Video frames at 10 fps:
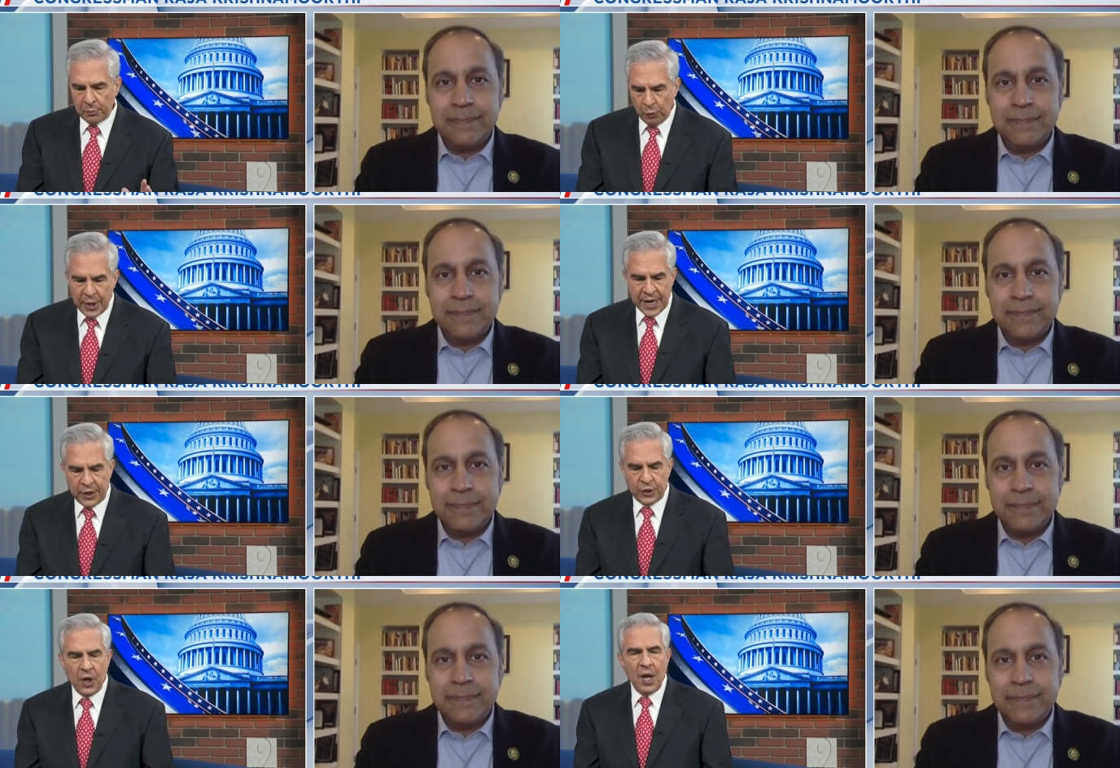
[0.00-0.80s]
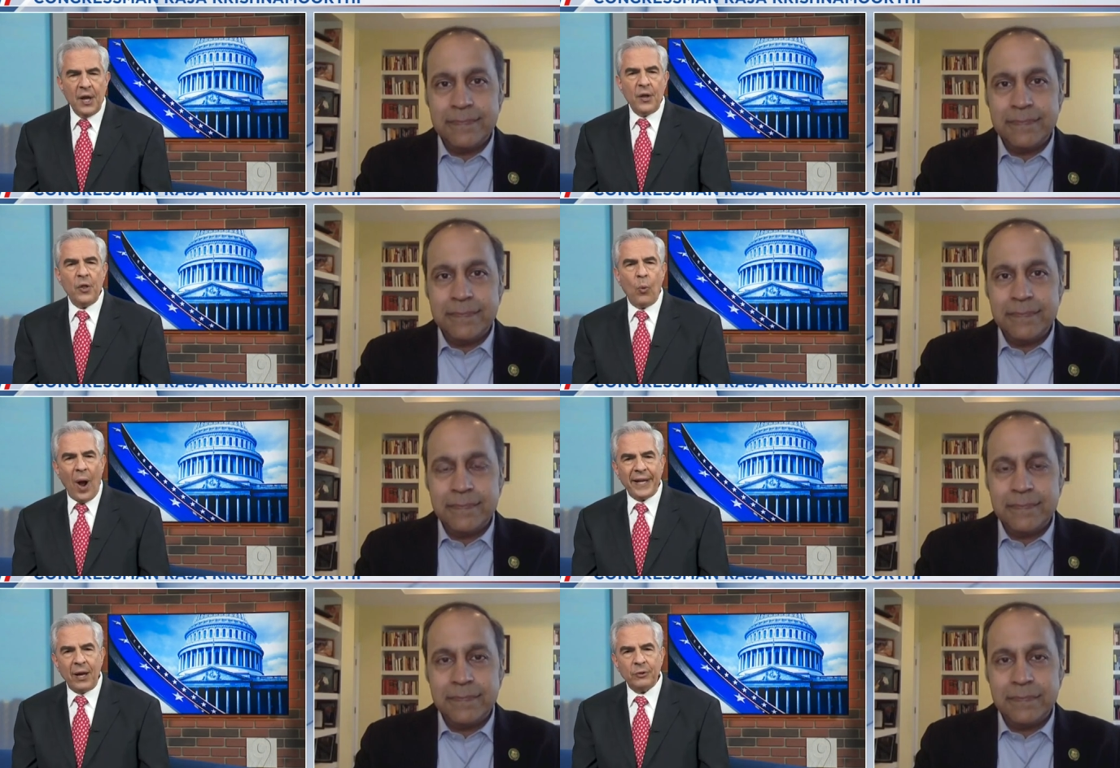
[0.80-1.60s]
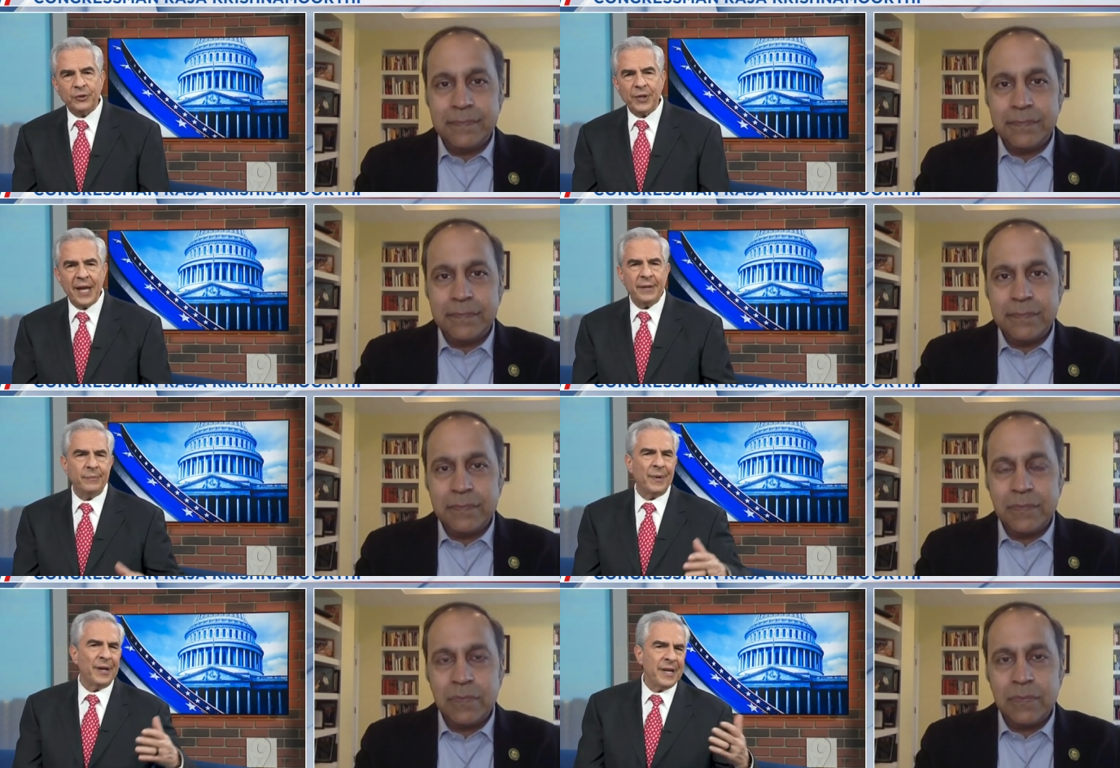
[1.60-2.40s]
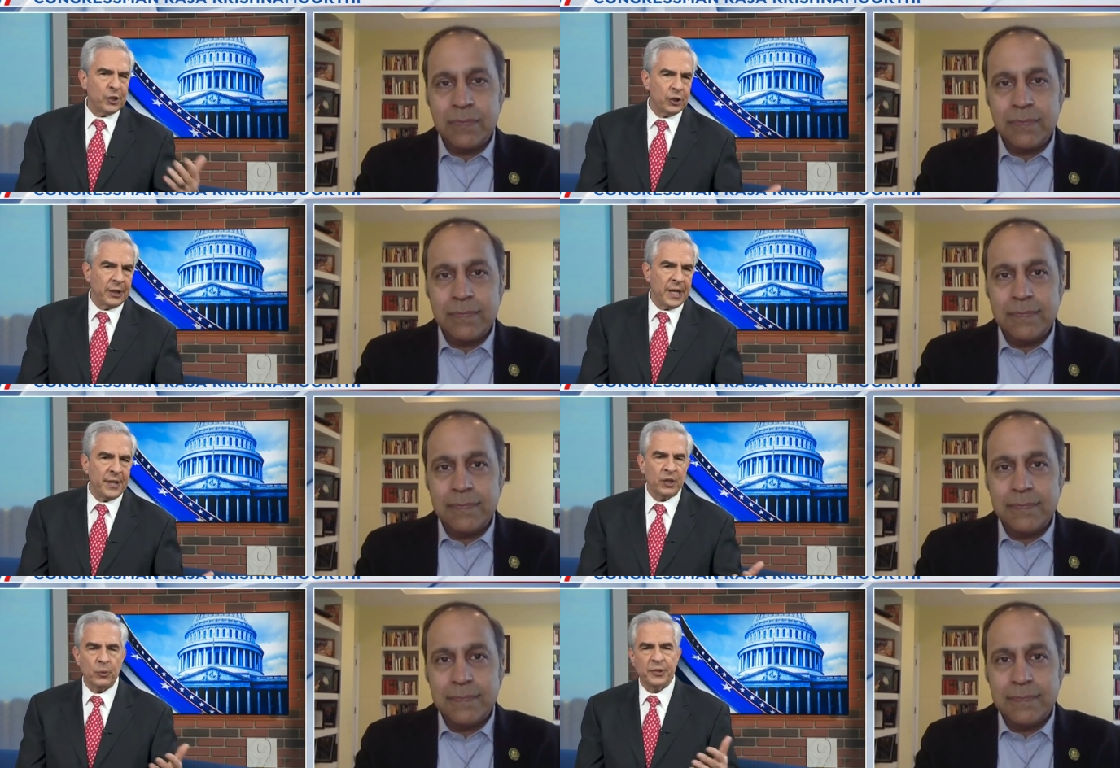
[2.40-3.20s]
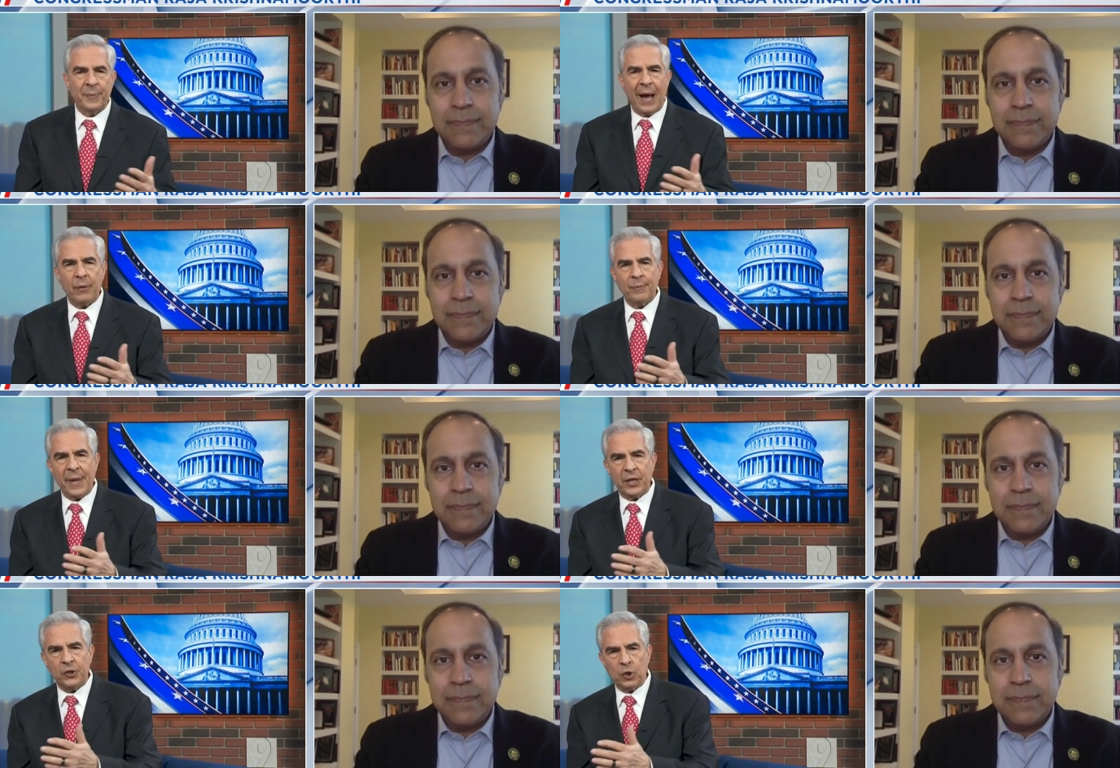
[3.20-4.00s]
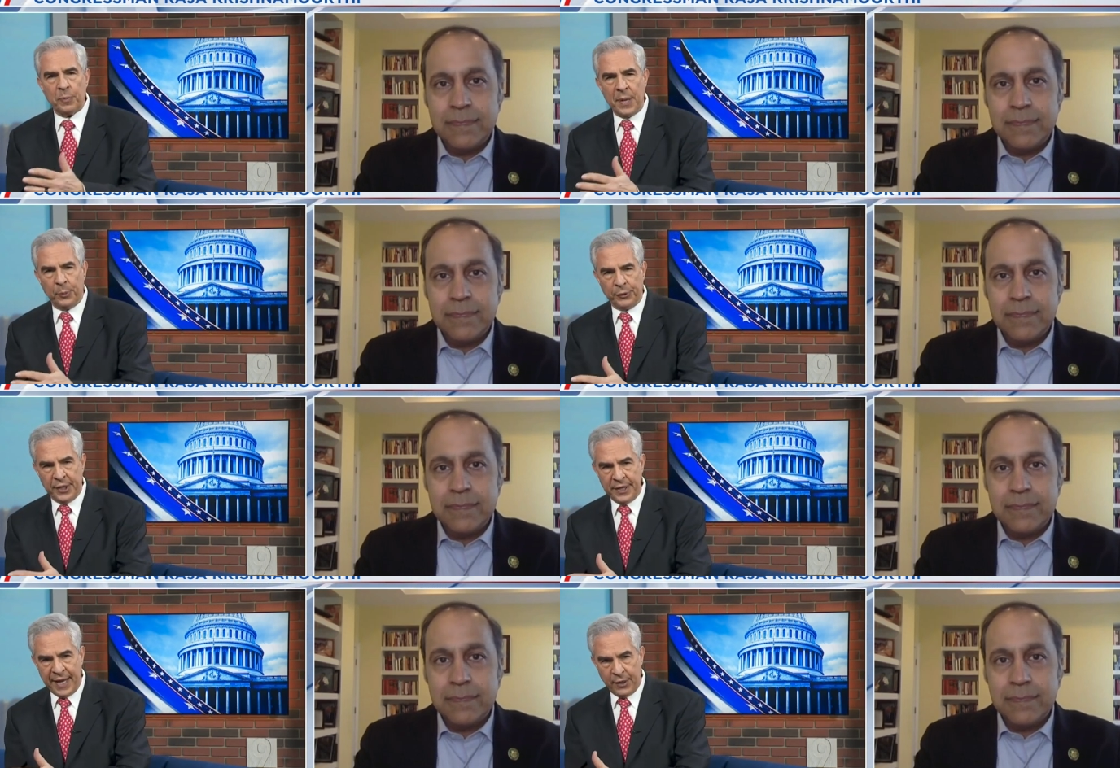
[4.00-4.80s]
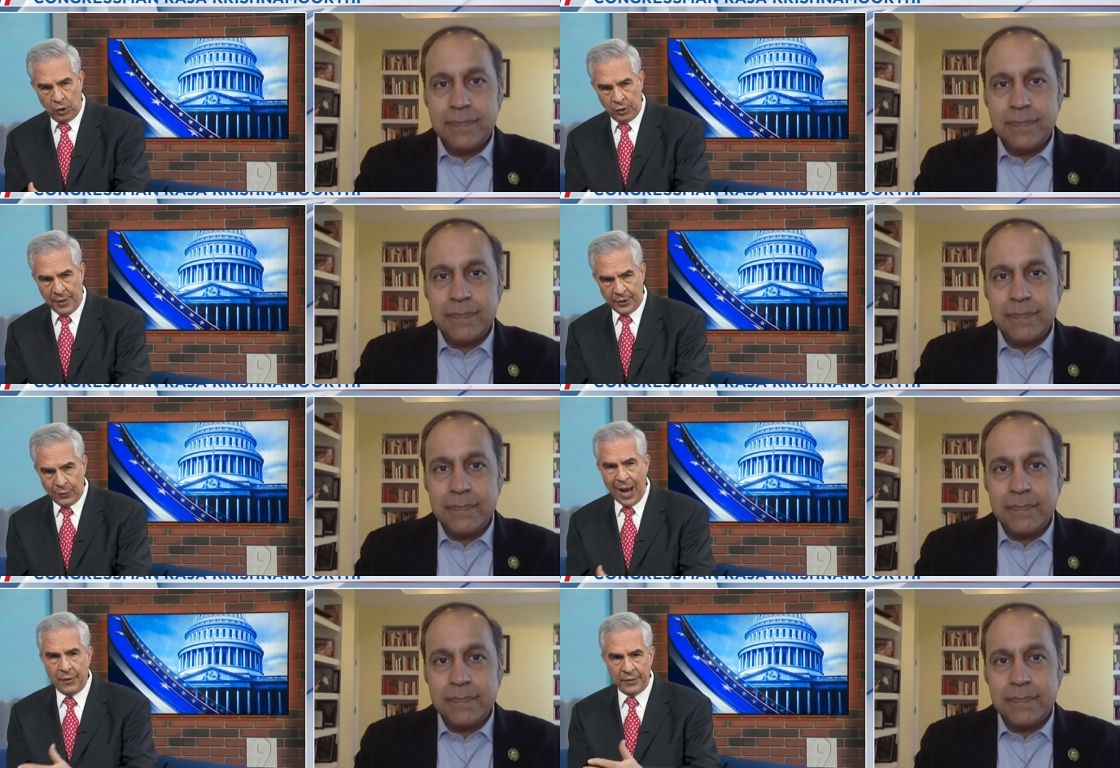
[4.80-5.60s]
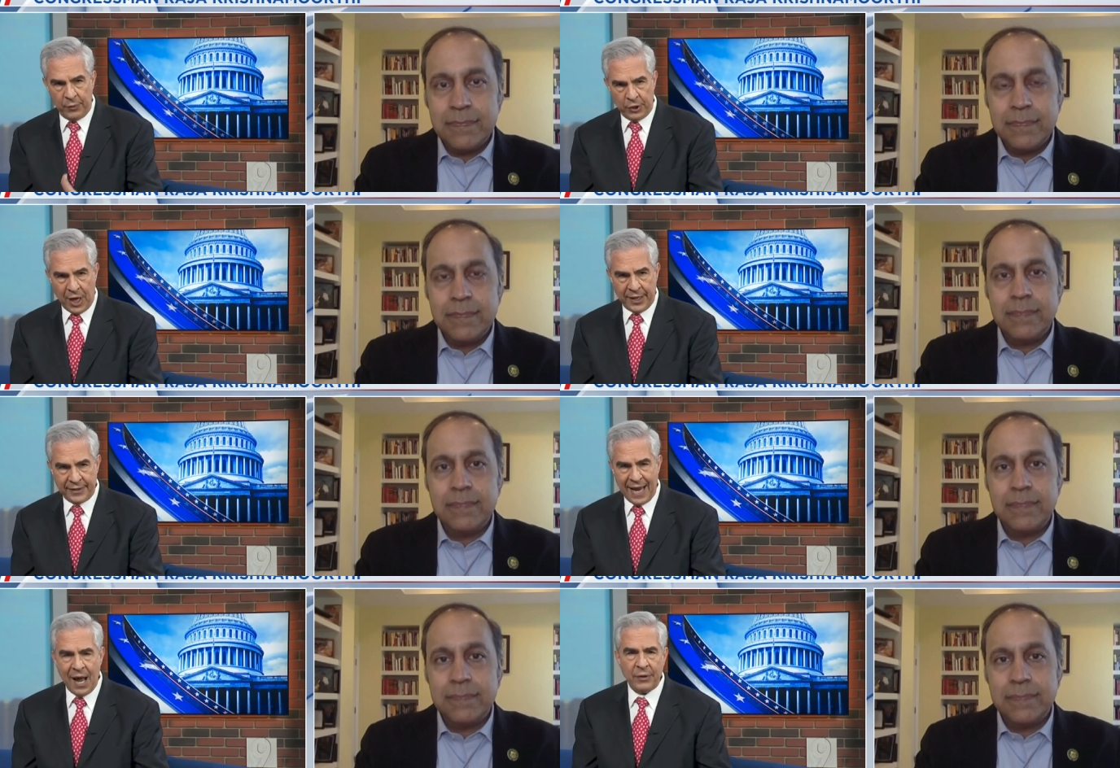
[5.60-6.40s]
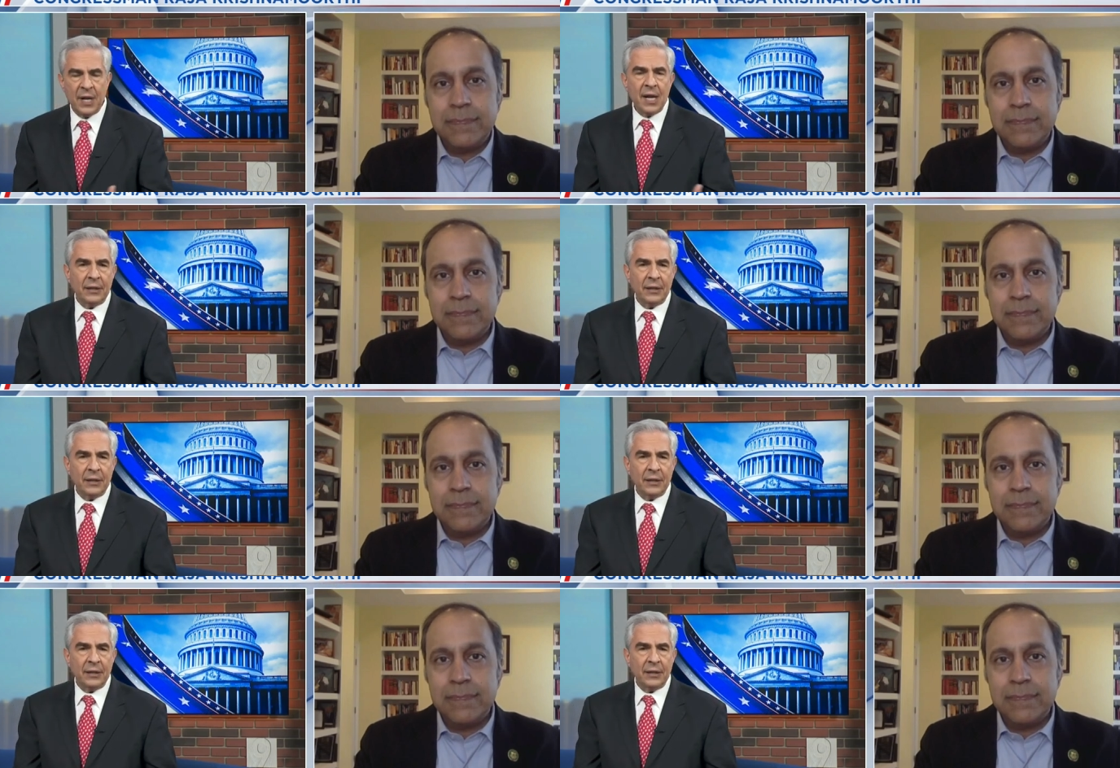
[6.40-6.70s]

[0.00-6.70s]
Speaker 1: breach, the White House said initially this was about making sure people didn't get hurt on the ground if we shot it down.